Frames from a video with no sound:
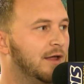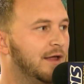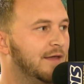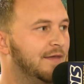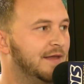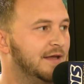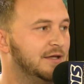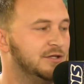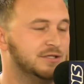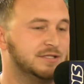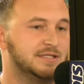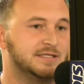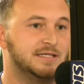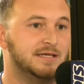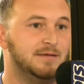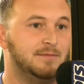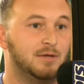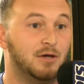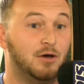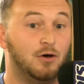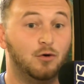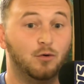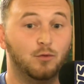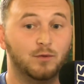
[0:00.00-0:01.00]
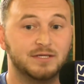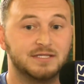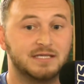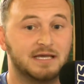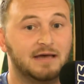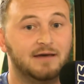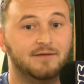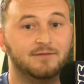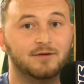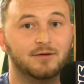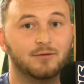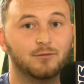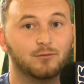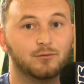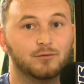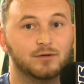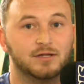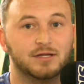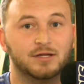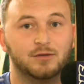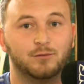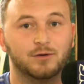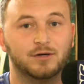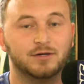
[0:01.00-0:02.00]
and they just seem to always have it
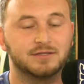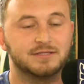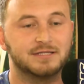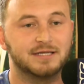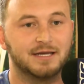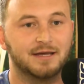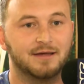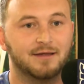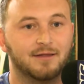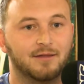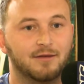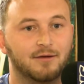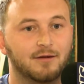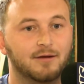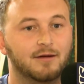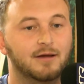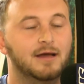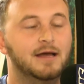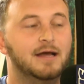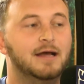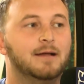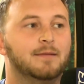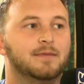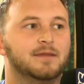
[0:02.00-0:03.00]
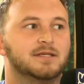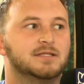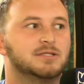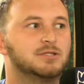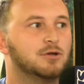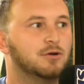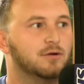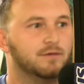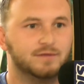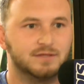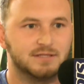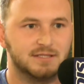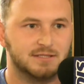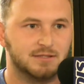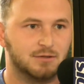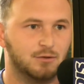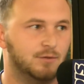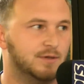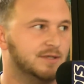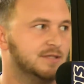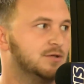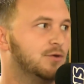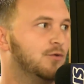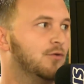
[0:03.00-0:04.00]
really well together. The service is
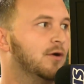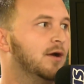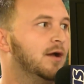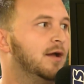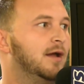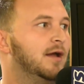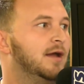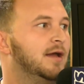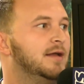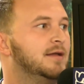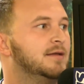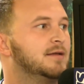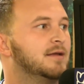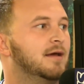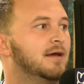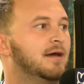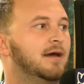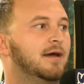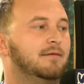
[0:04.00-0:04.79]
always great.